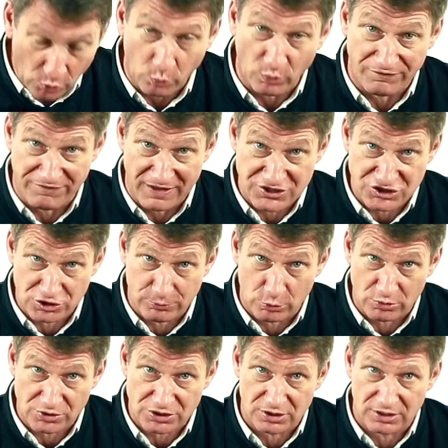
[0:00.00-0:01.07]
with
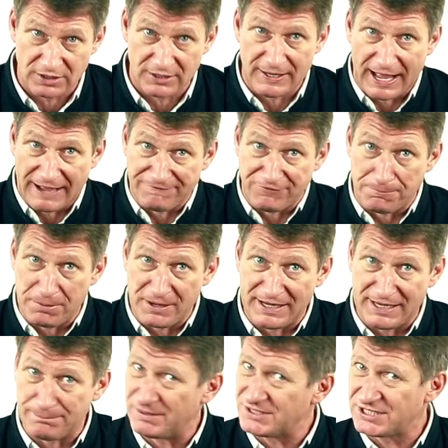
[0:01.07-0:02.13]
vegetables and for
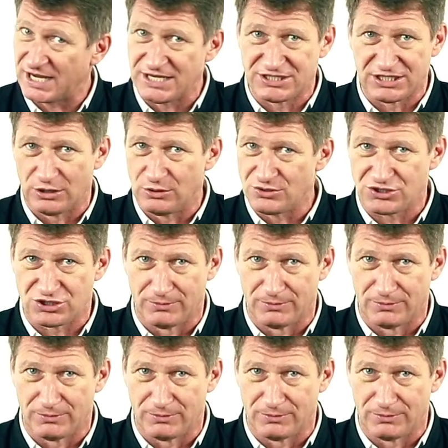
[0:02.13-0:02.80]
peeling potatoes,